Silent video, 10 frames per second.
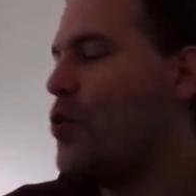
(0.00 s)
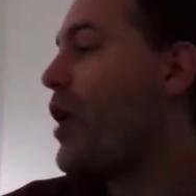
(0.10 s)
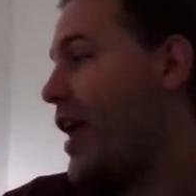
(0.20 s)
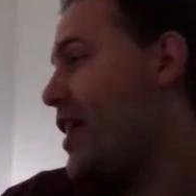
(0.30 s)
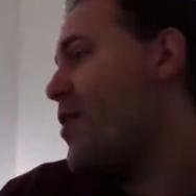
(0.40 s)
You
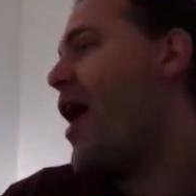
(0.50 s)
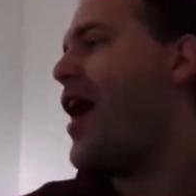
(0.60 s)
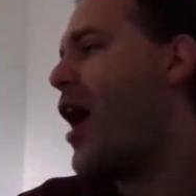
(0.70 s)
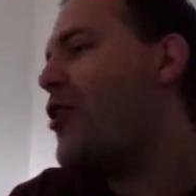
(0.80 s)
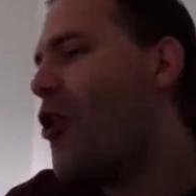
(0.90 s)
can.
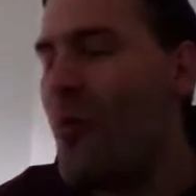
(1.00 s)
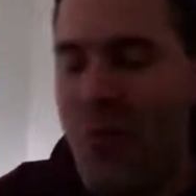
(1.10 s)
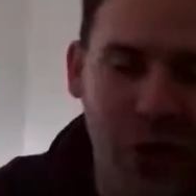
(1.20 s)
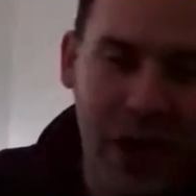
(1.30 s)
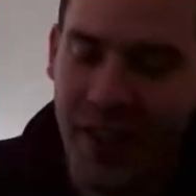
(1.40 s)
I
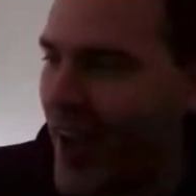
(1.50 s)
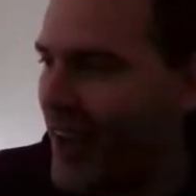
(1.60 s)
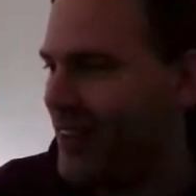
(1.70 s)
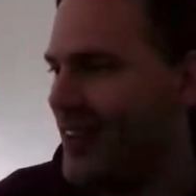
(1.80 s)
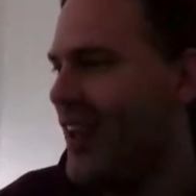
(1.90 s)
hope you
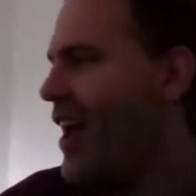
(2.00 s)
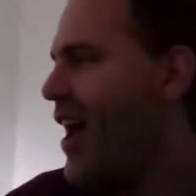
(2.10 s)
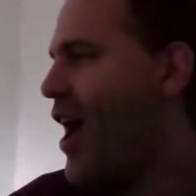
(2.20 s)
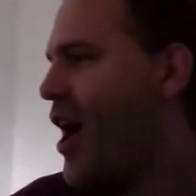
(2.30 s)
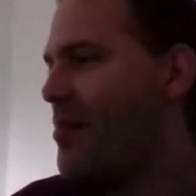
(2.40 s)
cannot,
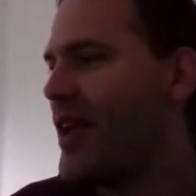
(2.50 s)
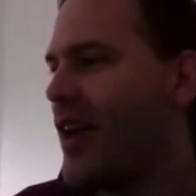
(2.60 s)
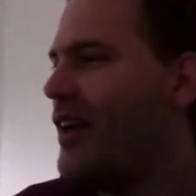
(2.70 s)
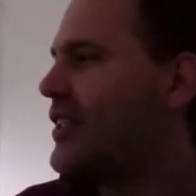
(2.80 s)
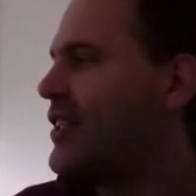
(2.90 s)

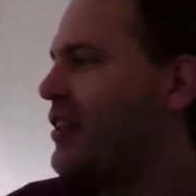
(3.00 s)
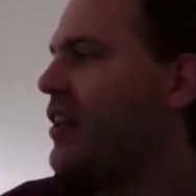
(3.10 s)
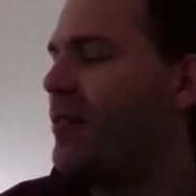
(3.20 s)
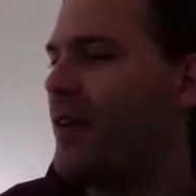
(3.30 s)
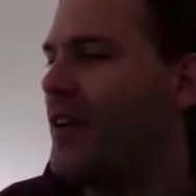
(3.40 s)
because the
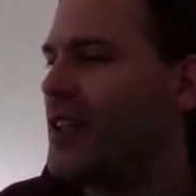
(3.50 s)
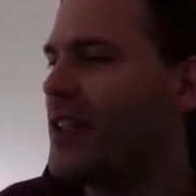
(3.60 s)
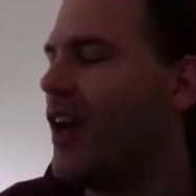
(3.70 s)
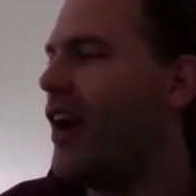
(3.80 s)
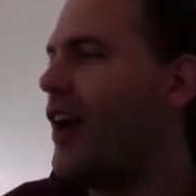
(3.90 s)

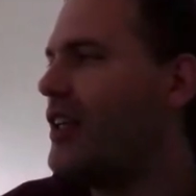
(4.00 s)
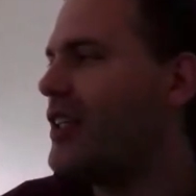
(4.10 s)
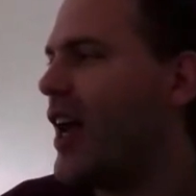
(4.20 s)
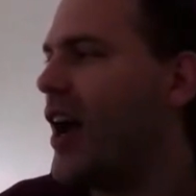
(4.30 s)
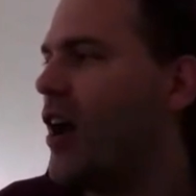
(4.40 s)
difference
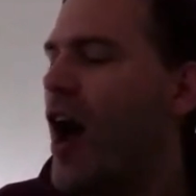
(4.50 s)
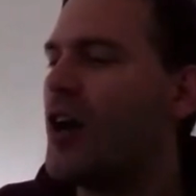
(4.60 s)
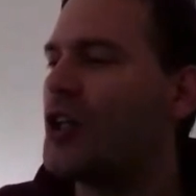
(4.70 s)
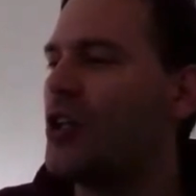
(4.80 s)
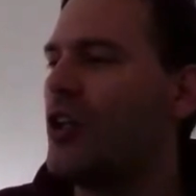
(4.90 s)

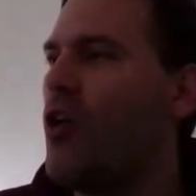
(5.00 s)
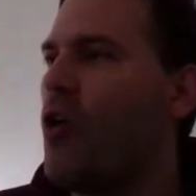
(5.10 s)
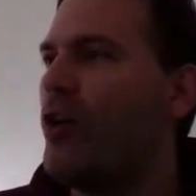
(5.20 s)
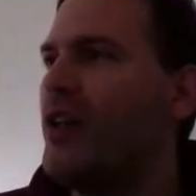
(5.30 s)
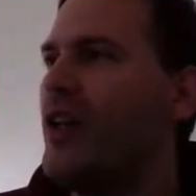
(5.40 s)
are actually
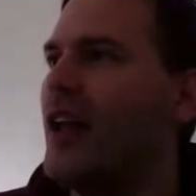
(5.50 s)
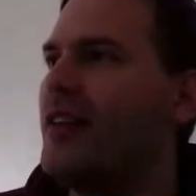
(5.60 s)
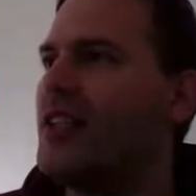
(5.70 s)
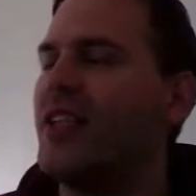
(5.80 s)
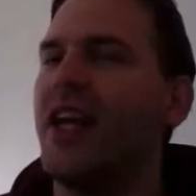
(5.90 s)
only at
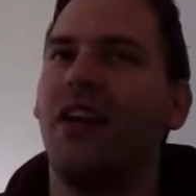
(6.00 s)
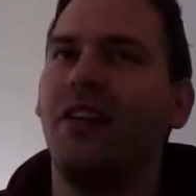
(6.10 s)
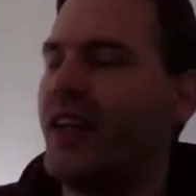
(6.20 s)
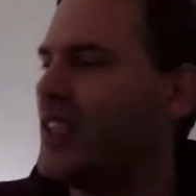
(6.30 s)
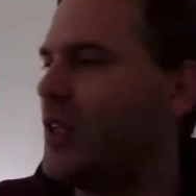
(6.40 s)
the
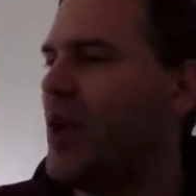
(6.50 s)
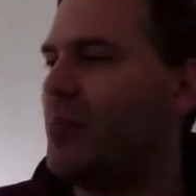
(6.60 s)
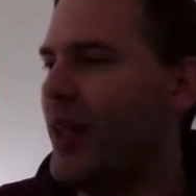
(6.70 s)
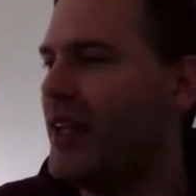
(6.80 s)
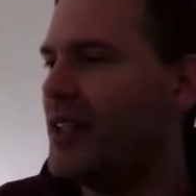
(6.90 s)
second decimal
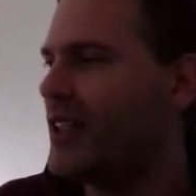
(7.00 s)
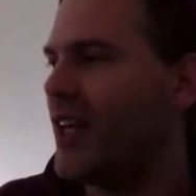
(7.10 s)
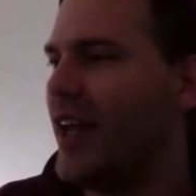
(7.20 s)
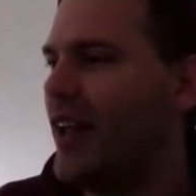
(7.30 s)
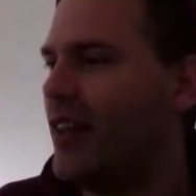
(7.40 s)
places.
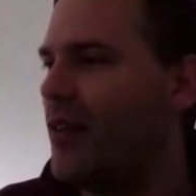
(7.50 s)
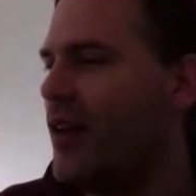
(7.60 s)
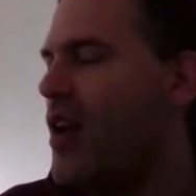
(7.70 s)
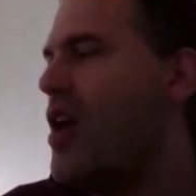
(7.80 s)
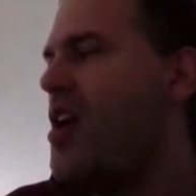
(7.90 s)
Again,
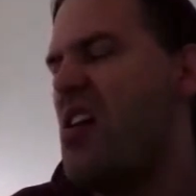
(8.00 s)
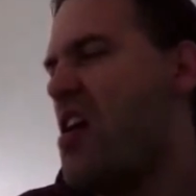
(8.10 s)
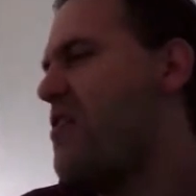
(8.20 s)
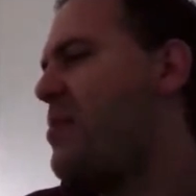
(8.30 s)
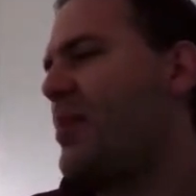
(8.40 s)

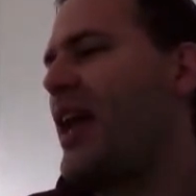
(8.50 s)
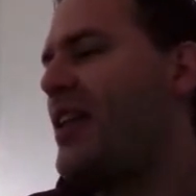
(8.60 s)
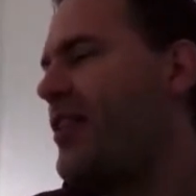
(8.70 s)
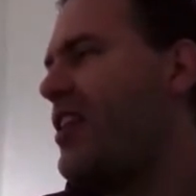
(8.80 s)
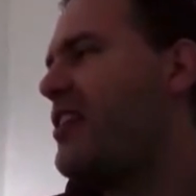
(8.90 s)
we
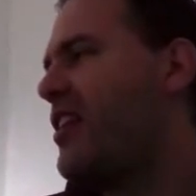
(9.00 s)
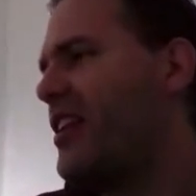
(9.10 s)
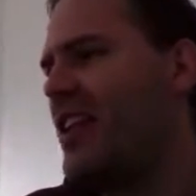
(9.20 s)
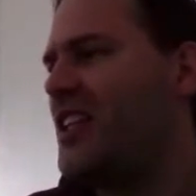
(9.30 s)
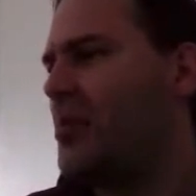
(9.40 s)
played in the
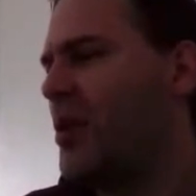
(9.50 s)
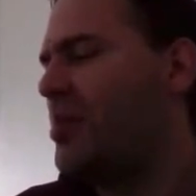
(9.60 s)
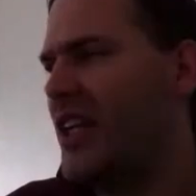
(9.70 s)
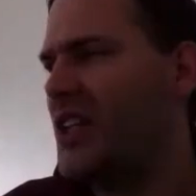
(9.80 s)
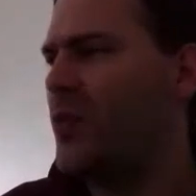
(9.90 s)
third decimal
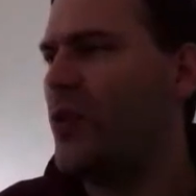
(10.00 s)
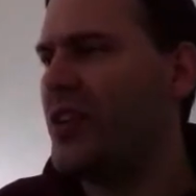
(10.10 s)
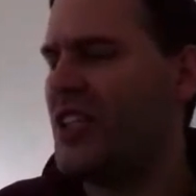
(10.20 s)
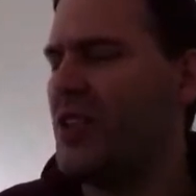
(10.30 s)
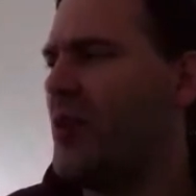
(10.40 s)
place,
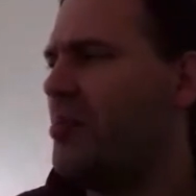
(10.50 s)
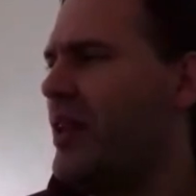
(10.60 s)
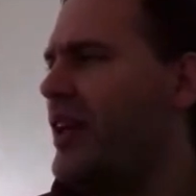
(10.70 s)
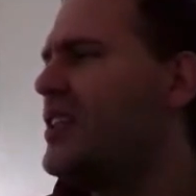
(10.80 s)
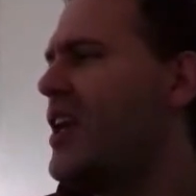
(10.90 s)
fourth decimal
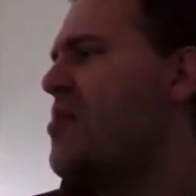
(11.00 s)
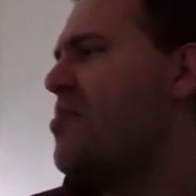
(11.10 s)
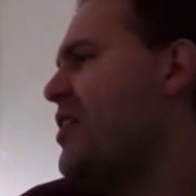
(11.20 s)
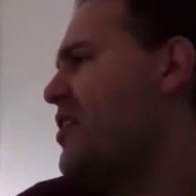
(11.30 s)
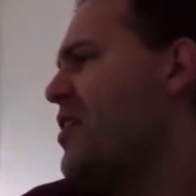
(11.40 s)
place,
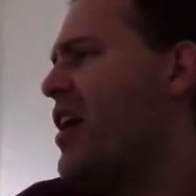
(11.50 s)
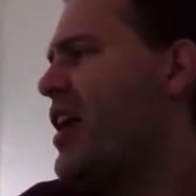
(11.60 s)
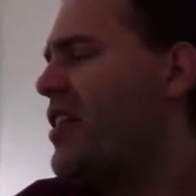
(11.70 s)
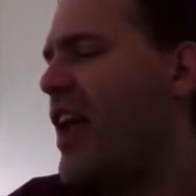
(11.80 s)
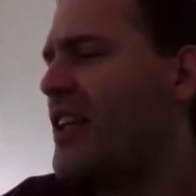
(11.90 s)
but
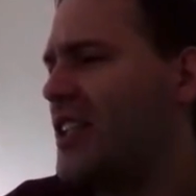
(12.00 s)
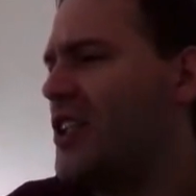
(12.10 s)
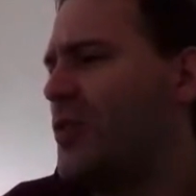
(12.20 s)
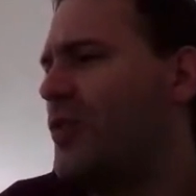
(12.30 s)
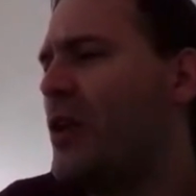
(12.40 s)
in
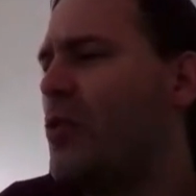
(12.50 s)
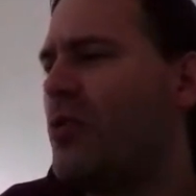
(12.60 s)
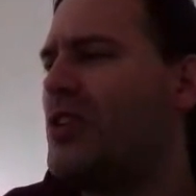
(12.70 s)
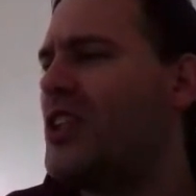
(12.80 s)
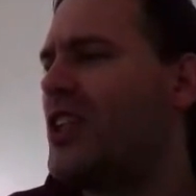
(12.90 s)
essence, we
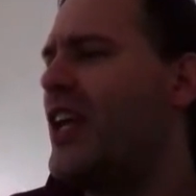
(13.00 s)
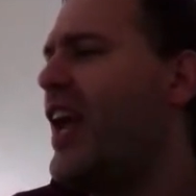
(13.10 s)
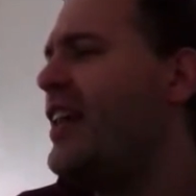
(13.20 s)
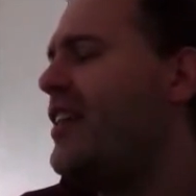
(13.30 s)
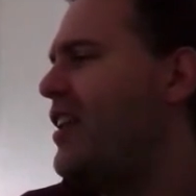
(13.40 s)
couldn't see
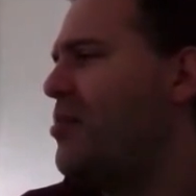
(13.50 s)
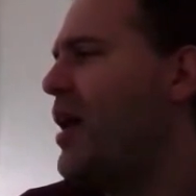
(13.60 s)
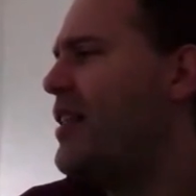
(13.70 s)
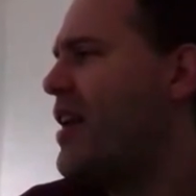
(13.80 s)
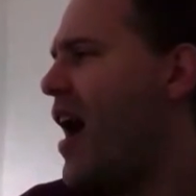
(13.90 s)
anything
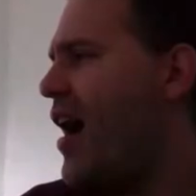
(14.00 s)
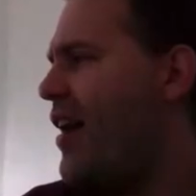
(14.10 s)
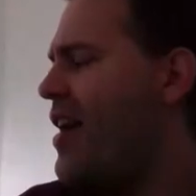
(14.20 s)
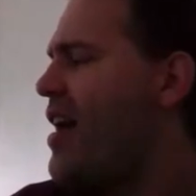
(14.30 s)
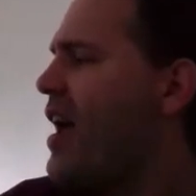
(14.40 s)
by the eye.
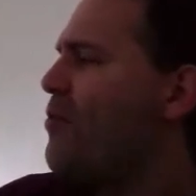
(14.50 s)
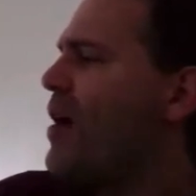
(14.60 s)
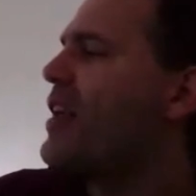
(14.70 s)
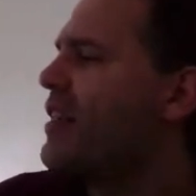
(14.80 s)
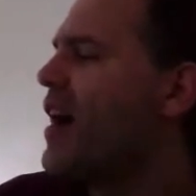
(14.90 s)
And
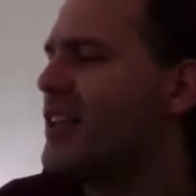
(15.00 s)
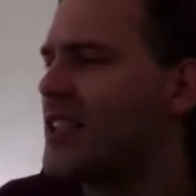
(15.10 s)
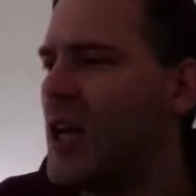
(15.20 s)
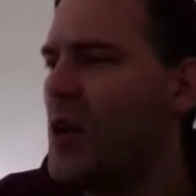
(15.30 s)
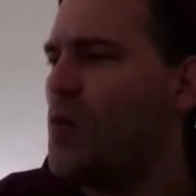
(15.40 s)
one can
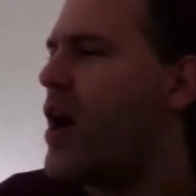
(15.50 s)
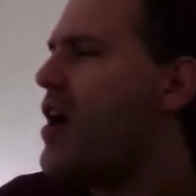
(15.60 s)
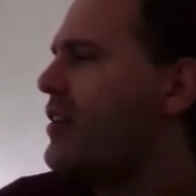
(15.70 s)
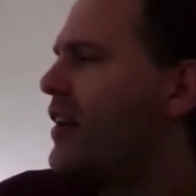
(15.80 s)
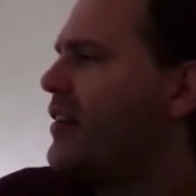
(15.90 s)
ask,
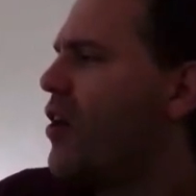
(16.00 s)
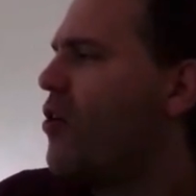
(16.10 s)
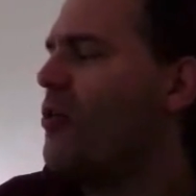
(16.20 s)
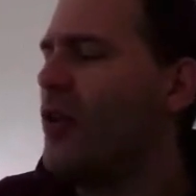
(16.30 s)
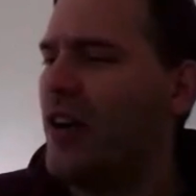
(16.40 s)
why are there
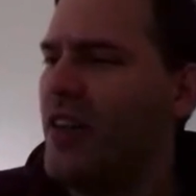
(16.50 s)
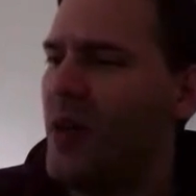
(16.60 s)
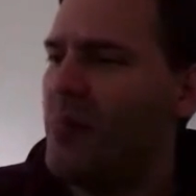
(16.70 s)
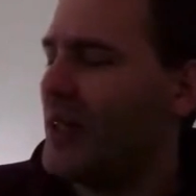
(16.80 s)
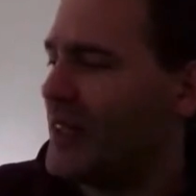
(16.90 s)
no
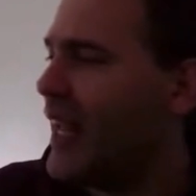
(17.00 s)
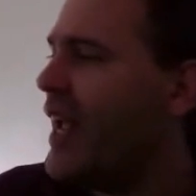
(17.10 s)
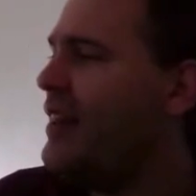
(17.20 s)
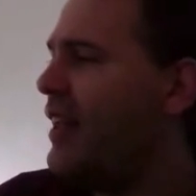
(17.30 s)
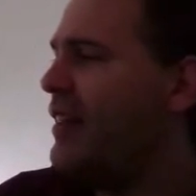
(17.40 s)
numbers
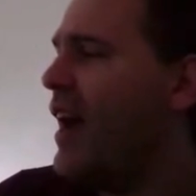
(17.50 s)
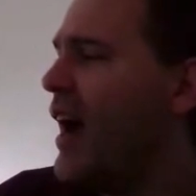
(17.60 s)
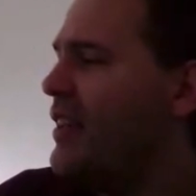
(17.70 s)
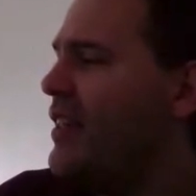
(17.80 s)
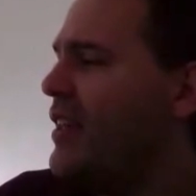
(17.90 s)
8 and
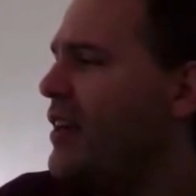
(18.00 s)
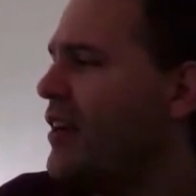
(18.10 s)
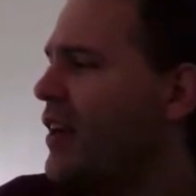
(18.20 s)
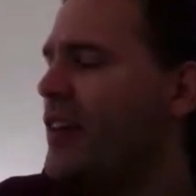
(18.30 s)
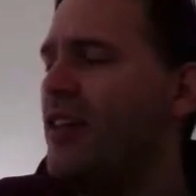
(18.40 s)
9
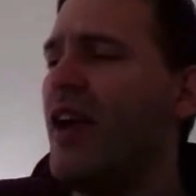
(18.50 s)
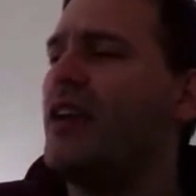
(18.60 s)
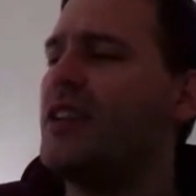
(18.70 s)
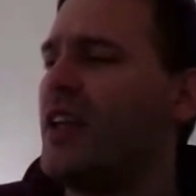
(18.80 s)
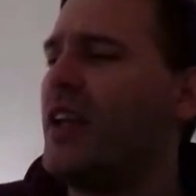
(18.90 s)
here? The
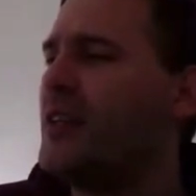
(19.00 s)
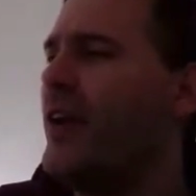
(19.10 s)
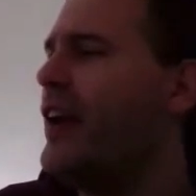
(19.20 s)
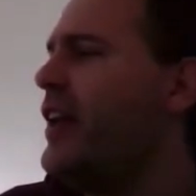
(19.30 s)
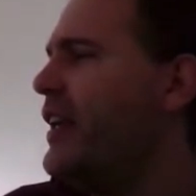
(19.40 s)
answer is
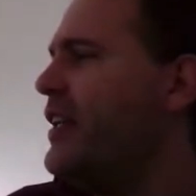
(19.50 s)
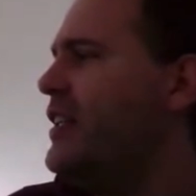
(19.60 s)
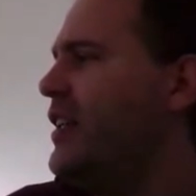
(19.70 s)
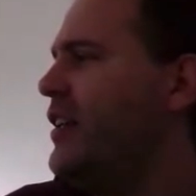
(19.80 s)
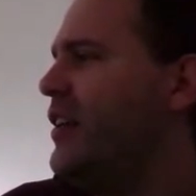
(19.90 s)
very
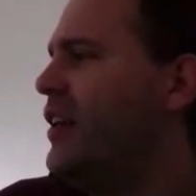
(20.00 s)
easy.